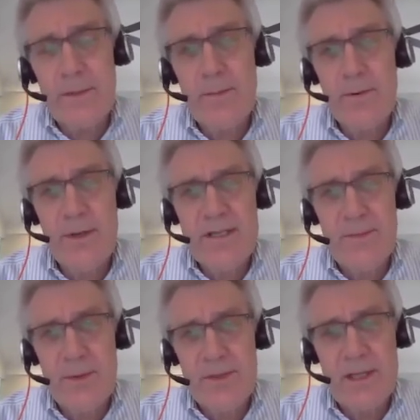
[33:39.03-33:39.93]
the
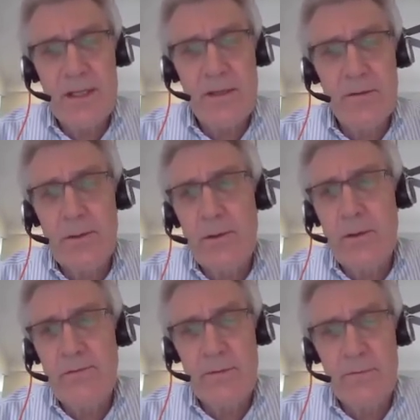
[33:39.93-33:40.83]
principles that you
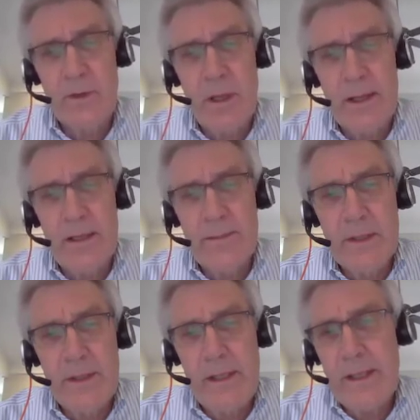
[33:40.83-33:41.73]
learn from
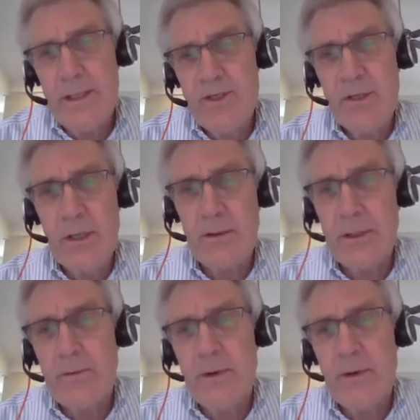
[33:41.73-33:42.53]
reliability engineering,